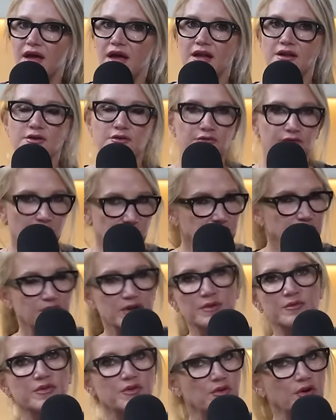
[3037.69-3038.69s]
and you're
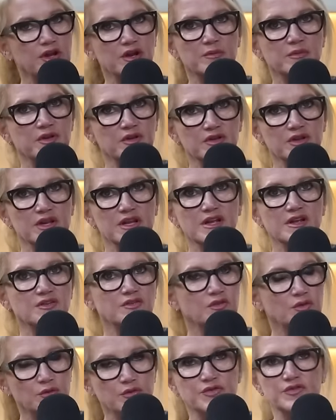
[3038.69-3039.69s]
frustrated with your
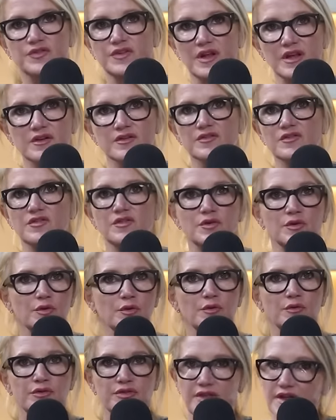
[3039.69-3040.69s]
inability to stick
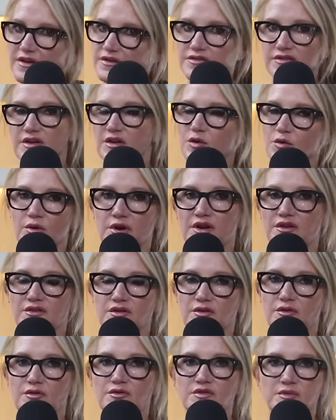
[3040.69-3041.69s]
to things that you want to
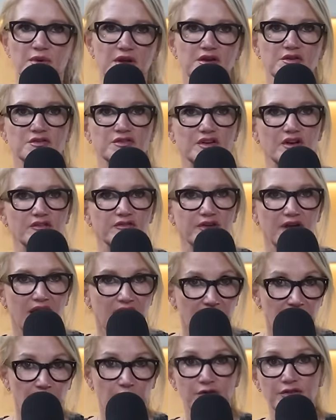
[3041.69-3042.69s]
do to make yourself
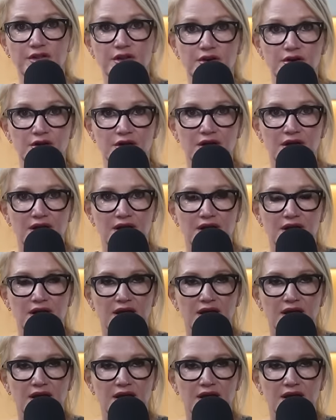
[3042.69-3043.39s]
healthier,